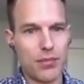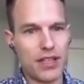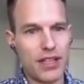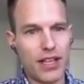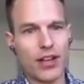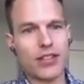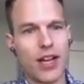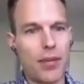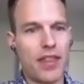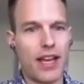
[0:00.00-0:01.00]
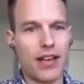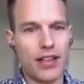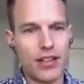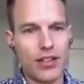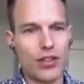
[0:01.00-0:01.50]
But then on top of
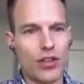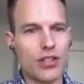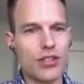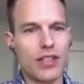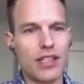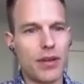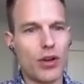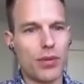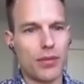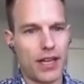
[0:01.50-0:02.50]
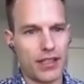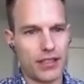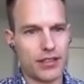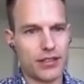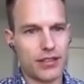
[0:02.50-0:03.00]
that, you also need to be
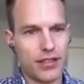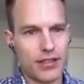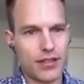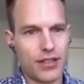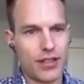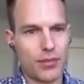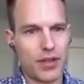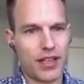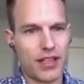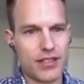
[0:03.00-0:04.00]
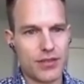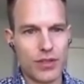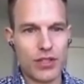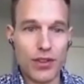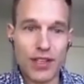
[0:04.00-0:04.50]
open-minded, because
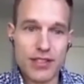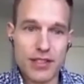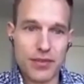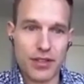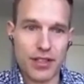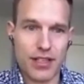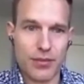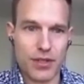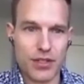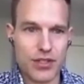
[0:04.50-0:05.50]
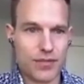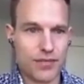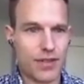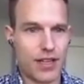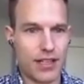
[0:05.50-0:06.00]
we do things differently here, which
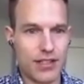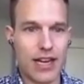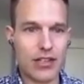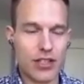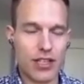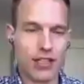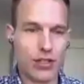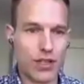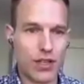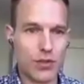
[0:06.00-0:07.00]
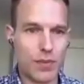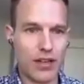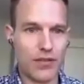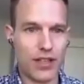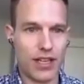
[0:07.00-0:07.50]
is actually to a huge
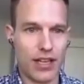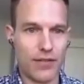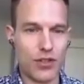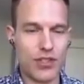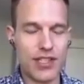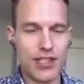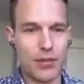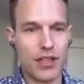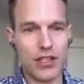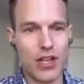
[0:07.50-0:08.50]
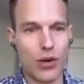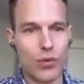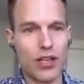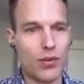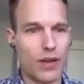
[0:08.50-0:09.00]
benefit. And if you see something that's not working